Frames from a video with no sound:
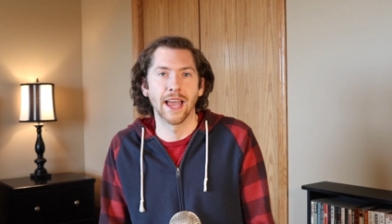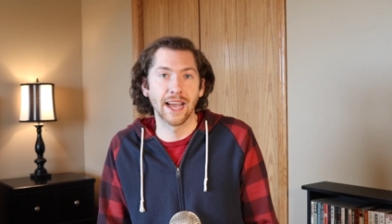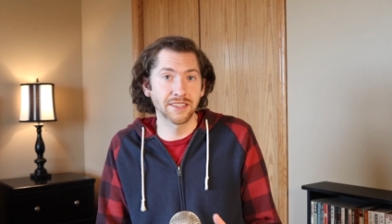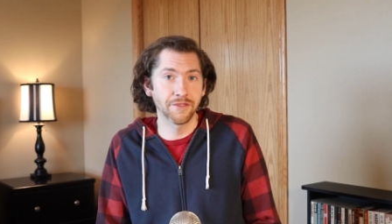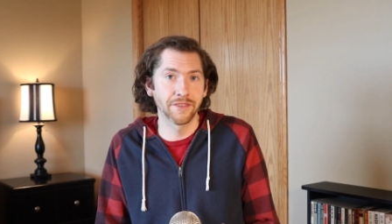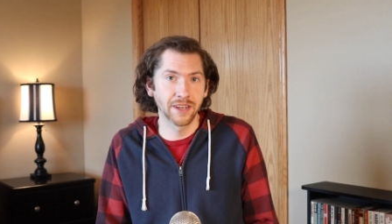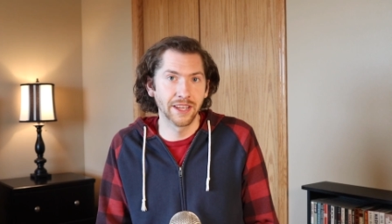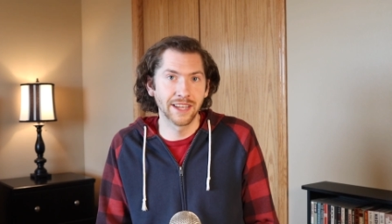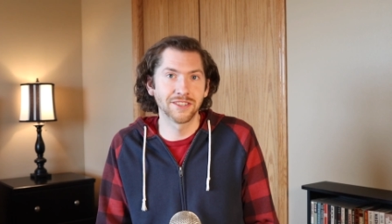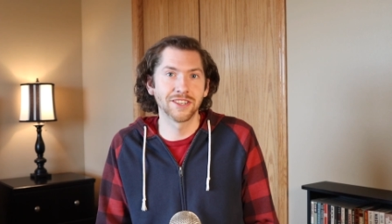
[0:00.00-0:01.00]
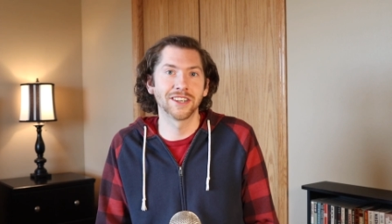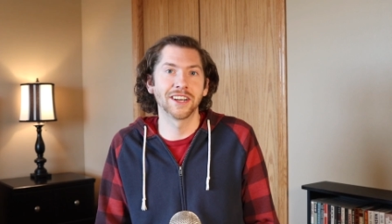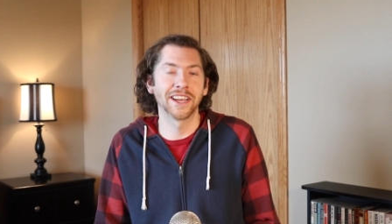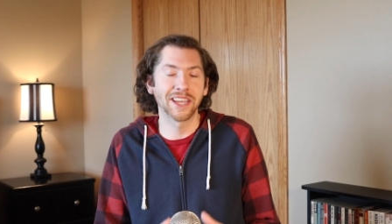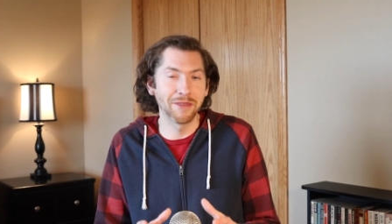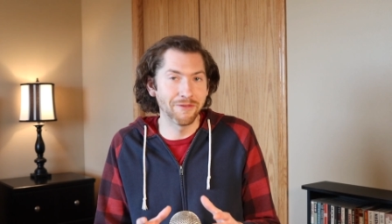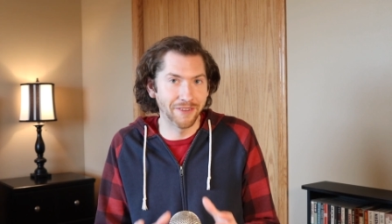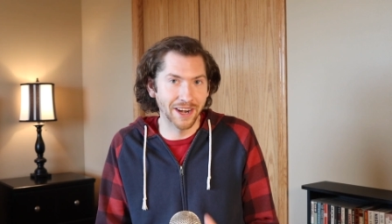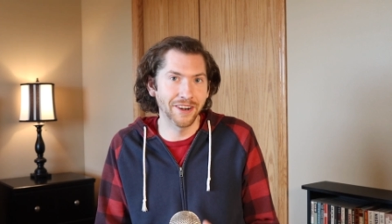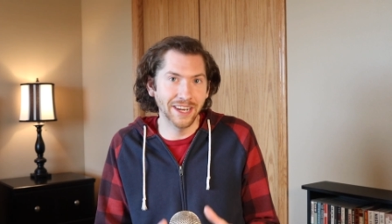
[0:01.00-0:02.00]
As a freelancer, it can be
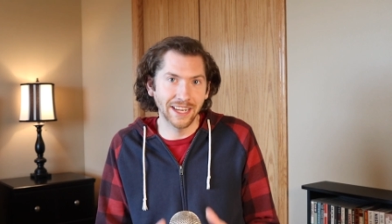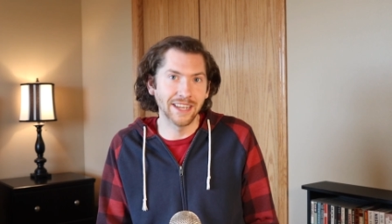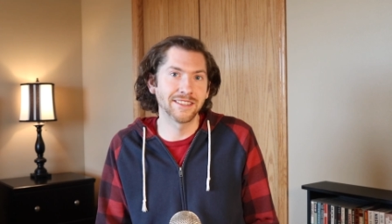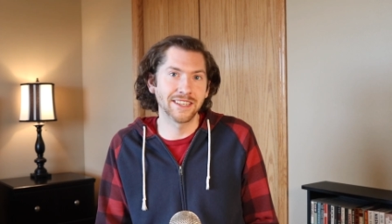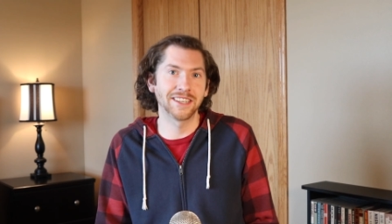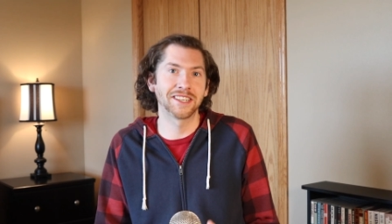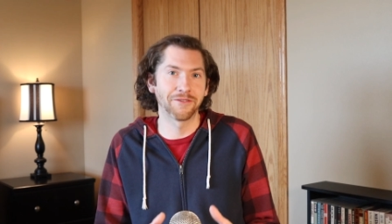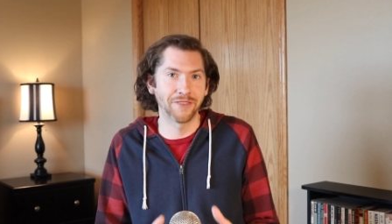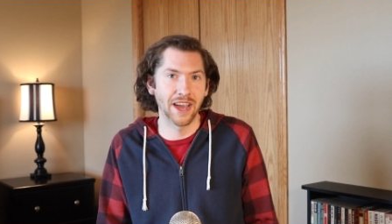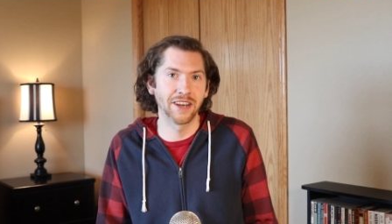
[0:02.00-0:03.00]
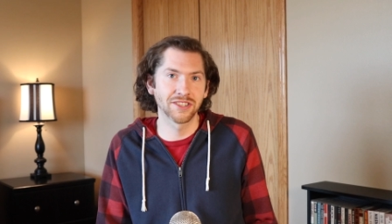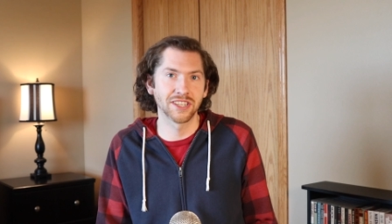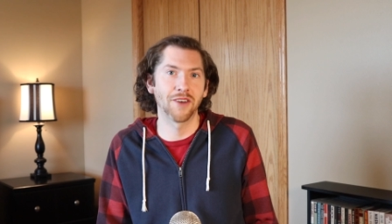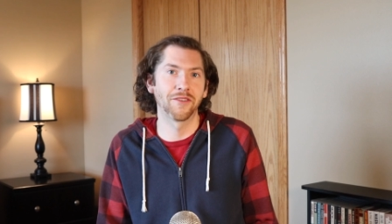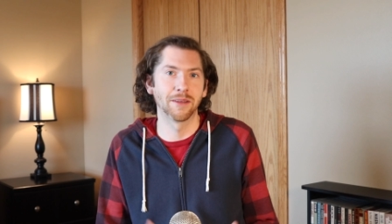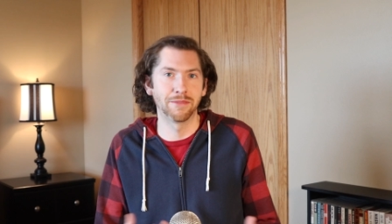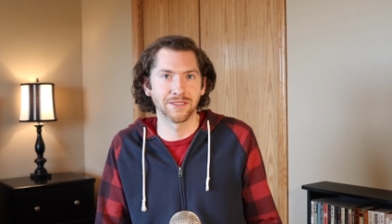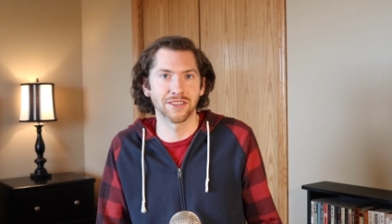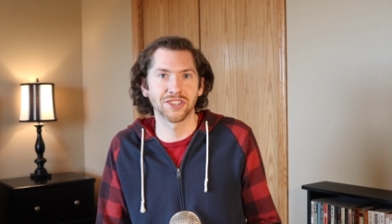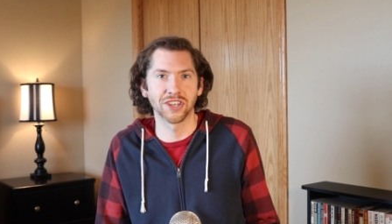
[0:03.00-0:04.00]
very easy to find yourself in a
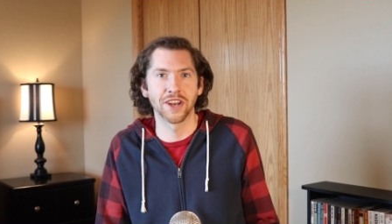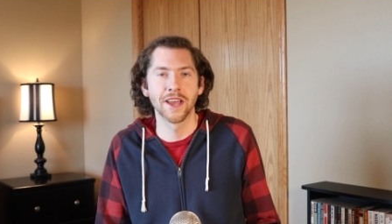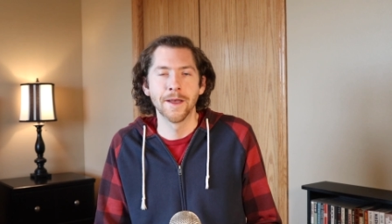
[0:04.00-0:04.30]
position